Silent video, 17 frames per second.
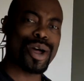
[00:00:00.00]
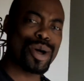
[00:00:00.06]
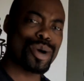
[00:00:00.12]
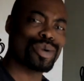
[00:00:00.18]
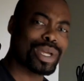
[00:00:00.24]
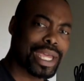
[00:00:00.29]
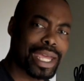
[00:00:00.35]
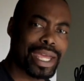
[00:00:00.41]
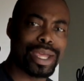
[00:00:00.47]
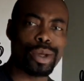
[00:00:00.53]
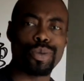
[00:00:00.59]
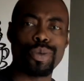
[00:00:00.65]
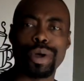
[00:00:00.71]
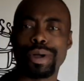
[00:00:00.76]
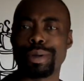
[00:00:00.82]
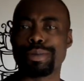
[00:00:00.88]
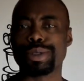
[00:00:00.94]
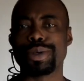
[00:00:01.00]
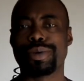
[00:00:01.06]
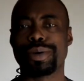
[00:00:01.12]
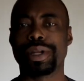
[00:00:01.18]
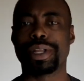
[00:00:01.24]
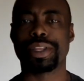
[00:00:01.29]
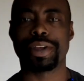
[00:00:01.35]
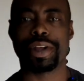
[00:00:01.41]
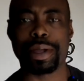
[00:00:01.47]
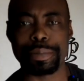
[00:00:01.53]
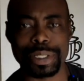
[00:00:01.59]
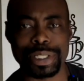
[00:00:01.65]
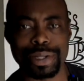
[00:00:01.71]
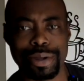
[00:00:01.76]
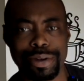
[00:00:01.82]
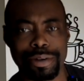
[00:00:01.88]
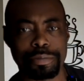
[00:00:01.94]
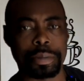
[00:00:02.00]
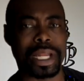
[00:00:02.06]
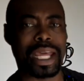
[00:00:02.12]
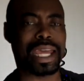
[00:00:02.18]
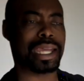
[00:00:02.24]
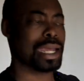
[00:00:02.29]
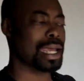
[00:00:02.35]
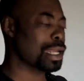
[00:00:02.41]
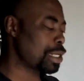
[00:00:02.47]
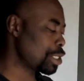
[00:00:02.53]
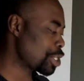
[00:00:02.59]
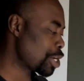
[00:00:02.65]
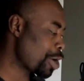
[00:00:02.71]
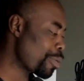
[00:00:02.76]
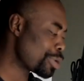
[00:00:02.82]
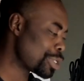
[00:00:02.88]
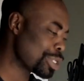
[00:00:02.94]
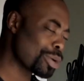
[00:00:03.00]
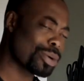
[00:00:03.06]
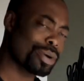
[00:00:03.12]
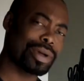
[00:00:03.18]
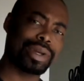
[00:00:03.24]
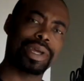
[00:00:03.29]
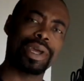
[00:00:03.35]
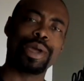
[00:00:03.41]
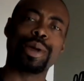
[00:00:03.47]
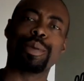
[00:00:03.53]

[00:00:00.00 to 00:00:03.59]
Okay, welcome to another episode of Black Atlas Goings On.